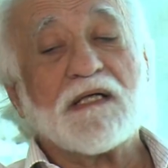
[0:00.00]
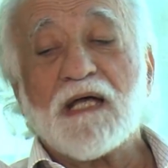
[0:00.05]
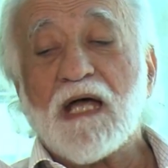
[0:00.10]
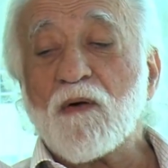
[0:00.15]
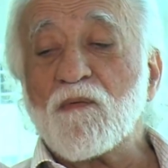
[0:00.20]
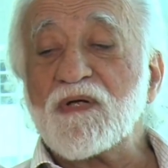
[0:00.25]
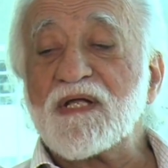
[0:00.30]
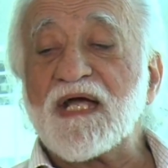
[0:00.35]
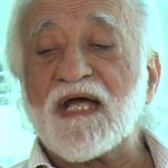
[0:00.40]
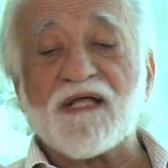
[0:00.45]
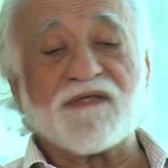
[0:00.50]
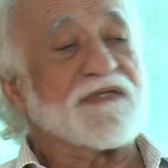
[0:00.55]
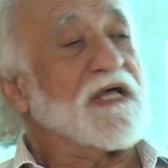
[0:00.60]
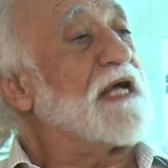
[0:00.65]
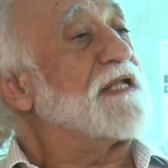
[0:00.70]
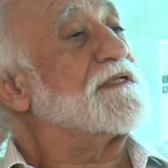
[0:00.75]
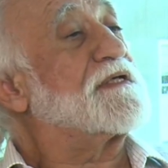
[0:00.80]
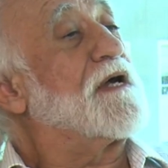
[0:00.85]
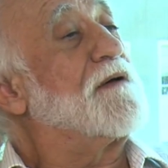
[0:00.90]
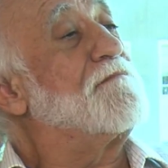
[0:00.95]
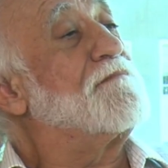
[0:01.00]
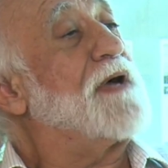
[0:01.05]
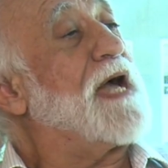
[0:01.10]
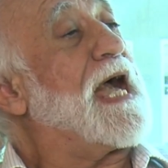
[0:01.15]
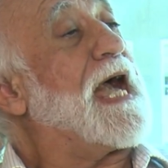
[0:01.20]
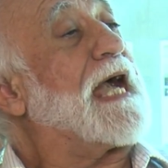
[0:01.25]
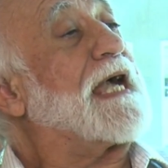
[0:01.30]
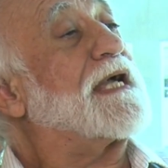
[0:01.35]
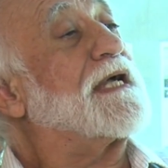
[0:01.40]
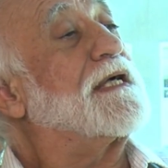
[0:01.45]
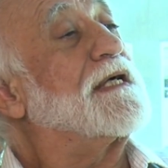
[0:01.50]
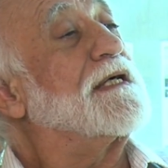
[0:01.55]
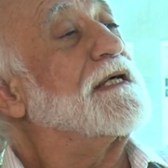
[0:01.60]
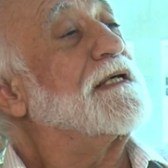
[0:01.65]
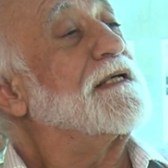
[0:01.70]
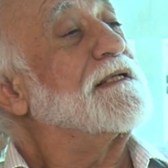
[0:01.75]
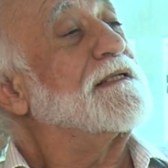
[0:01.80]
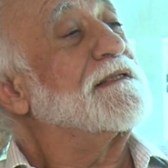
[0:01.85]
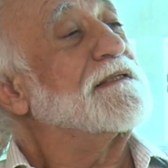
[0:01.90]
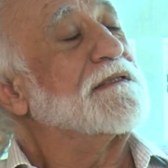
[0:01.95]
And when you get done, come back.
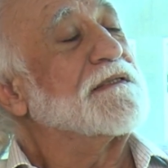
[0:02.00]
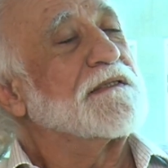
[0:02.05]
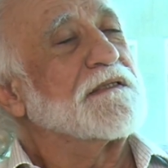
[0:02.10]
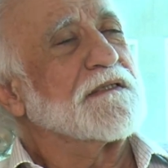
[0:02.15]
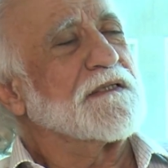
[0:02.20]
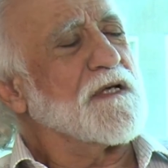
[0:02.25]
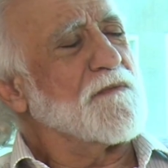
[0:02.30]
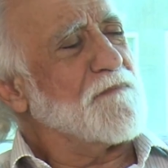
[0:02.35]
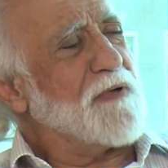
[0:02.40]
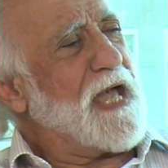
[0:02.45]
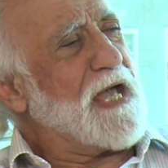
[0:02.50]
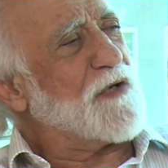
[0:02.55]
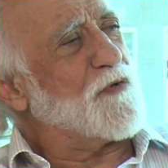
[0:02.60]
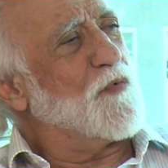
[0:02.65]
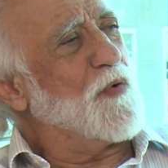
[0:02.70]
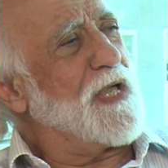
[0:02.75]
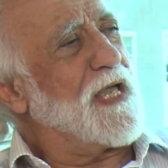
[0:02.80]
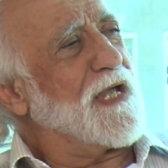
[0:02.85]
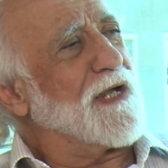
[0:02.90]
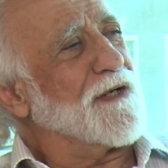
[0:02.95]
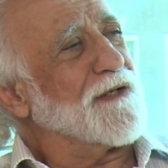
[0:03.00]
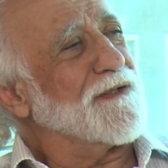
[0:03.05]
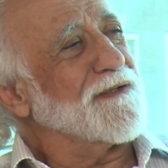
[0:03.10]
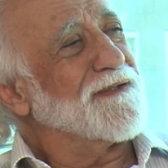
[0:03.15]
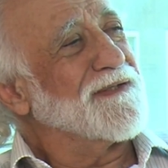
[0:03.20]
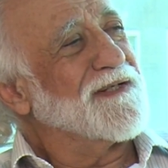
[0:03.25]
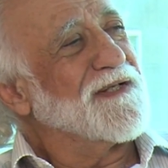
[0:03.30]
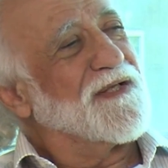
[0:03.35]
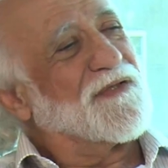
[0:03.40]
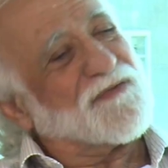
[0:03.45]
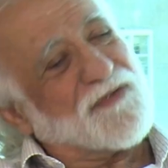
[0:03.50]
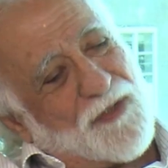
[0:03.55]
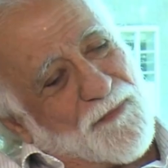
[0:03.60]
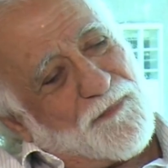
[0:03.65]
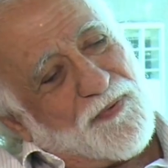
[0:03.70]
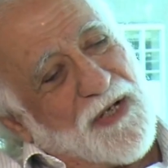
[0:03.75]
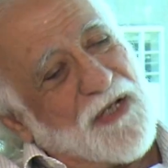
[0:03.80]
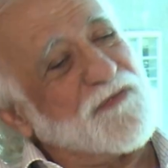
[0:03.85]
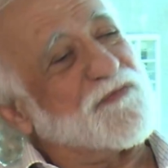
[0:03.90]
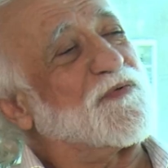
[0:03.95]
Come back where? To the
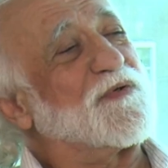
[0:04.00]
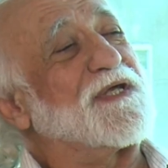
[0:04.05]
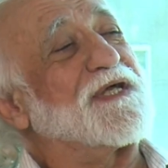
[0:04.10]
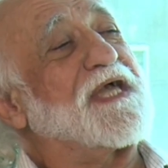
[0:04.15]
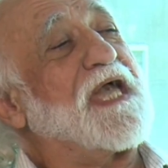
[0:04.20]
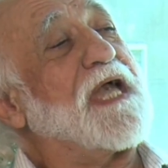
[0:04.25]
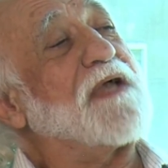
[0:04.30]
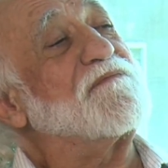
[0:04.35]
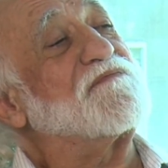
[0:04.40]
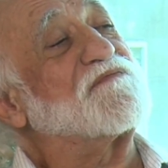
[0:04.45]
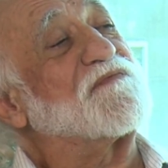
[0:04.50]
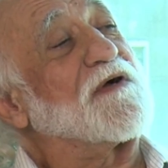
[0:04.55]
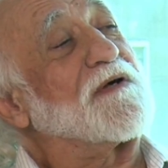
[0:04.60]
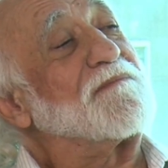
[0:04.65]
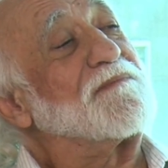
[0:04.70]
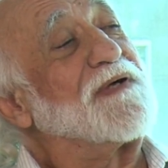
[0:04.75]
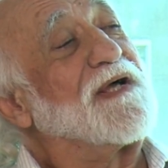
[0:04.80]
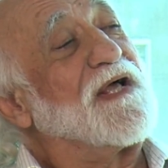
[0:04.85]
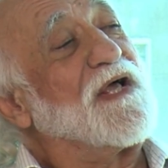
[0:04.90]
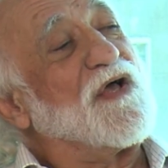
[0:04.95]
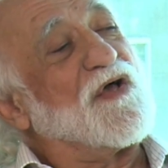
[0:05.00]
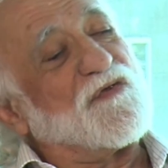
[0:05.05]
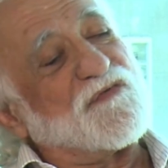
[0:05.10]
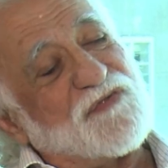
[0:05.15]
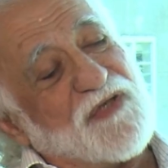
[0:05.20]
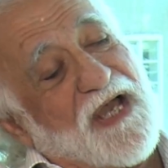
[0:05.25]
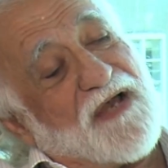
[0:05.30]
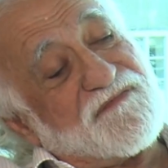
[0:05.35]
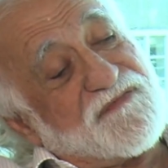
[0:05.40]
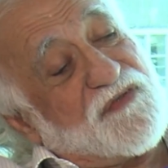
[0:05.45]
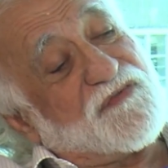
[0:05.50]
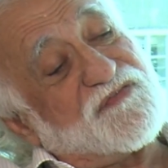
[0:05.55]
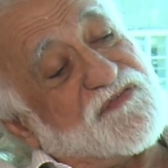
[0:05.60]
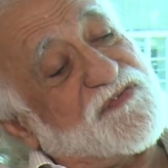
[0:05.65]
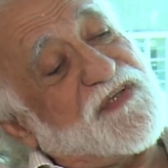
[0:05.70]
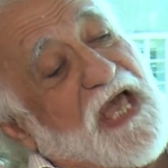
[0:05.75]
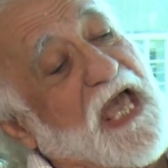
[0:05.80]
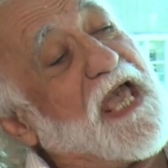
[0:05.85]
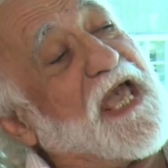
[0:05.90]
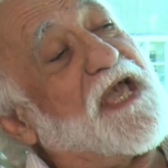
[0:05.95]
place where you came from. So you have to
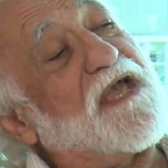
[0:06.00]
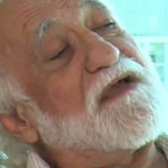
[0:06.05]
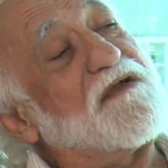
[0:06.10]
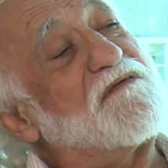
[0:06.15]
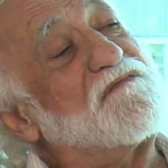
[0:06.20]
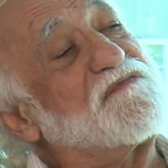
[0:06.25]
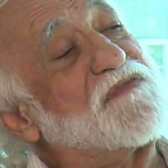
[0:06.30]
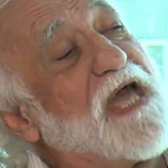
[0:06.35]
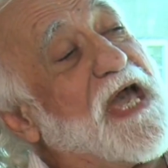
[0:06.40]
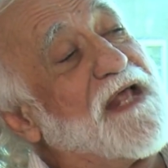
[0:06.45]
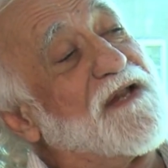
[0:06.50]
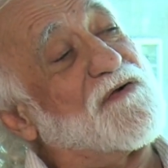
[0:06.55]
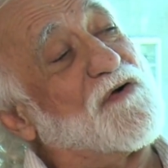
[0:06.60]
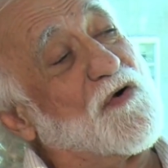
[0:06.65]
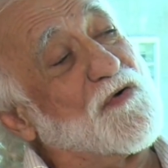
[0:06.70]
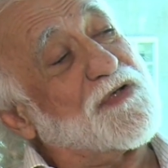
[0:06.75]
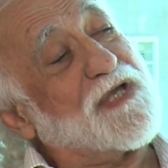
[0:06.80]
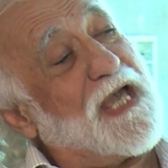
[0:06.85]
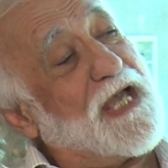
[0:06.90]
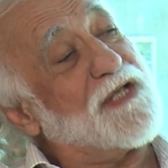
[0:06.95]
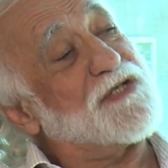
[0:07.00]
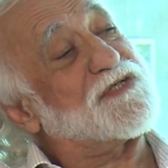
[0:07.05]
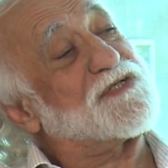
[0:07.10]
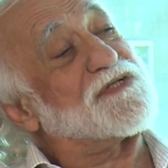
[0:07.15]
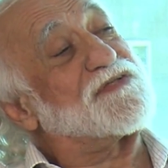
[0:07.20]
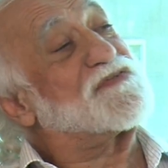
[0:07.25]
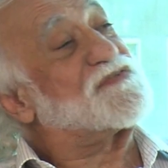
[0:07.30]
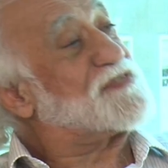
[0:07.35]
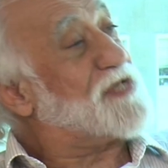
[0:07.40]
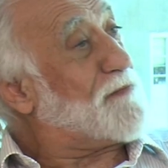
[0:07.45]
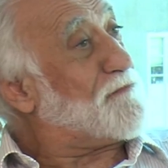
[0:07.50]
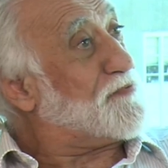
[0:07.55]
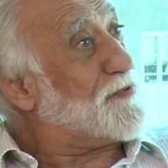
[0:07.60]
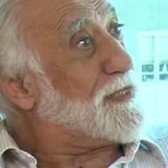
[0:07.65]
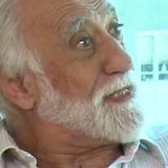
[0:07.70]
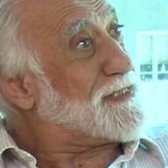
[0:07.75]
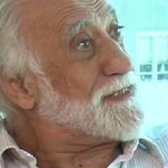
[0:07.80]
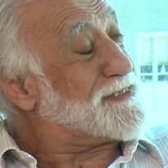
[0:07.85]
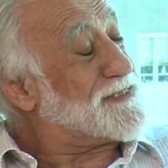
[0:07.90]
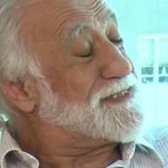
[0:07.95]
save that location
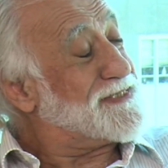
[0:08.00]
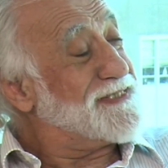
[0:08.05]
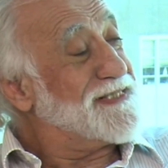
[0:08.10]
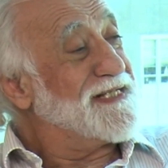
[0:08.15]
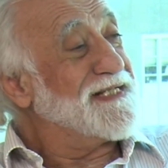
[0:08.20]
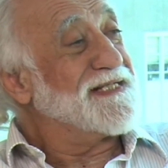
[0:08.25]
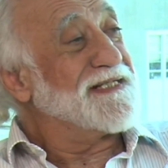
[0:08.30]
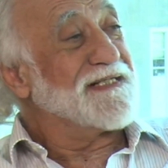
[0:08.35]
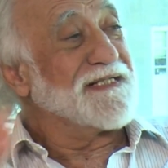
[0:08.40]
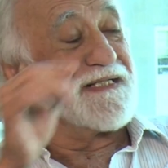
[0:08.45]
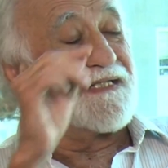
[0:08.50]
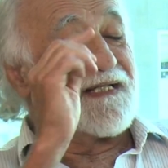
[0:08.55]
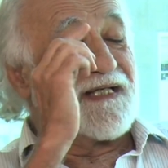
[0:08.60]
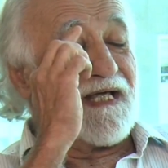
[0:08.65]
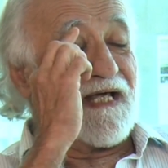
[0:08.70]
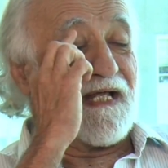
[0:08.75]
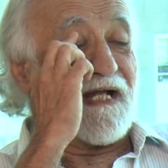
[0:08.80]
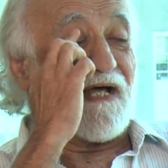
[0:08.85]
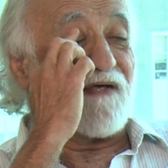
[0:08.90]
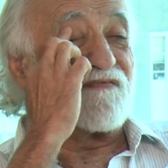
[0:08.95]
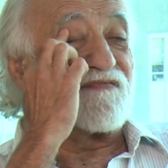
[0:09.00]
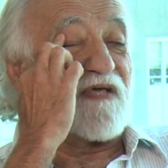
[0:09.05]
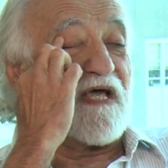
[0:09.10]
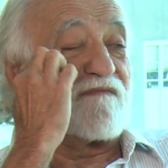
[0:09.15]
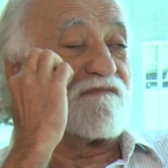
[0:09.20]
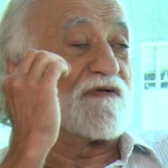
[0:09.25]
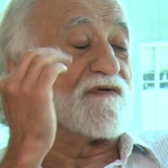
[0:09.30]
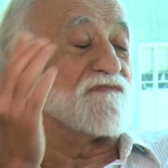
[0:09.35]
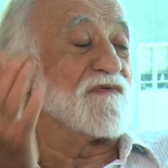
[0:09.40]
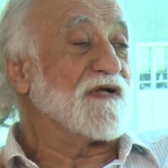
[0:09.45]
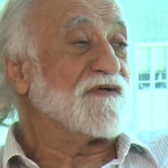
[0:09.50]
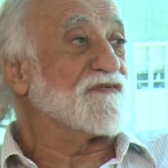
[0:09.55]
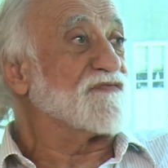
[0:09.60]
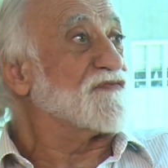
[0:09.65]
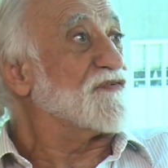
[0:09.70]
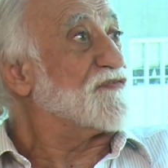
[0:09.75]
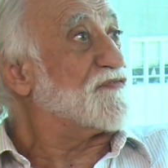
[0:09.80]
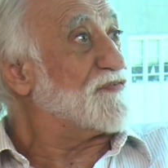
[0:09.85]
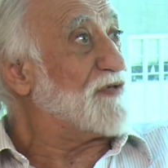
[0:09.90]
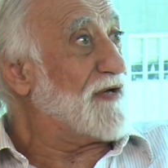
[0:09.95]
someplace. And I save it in
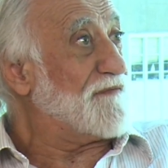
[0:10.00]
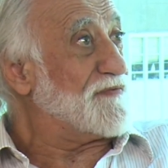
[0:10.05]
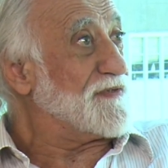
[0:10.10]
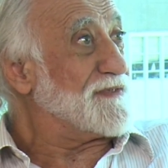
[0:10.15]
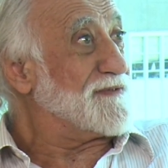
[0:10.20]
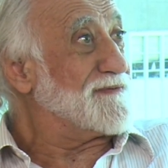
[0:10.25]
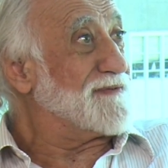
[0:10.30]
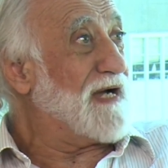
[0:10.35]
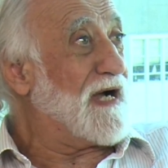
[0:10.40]
register 7.